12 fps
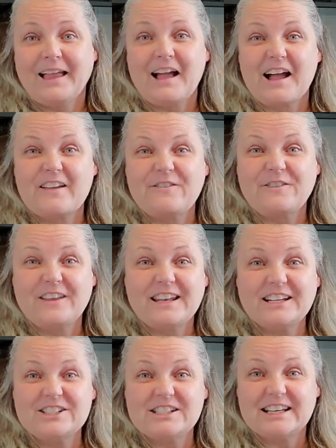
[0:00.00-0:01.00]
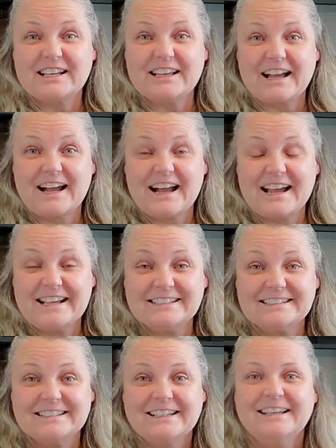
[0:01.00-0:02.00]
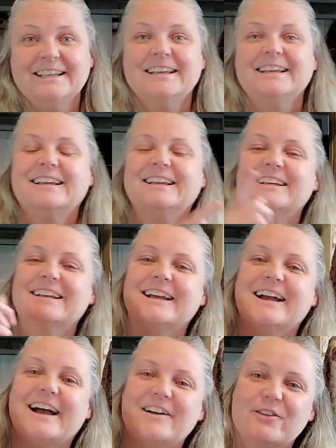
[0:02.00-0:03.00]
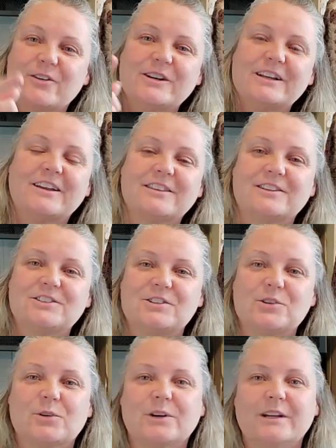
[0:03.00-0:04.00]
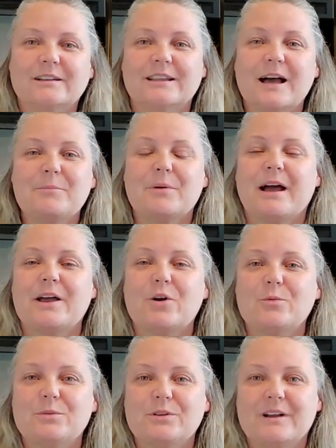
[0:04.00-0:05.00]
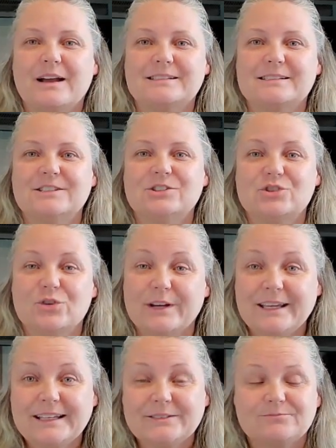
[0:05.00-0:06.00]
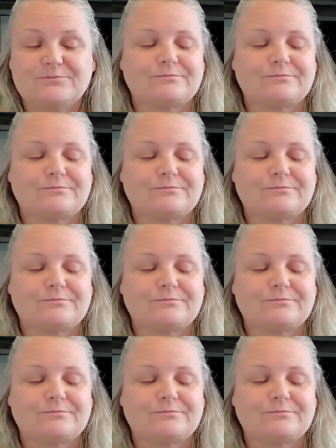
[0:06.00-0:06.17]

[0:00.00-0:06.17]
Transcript: I finished it, guys. I've already got the tutorial up. I hope you guys enjoy it.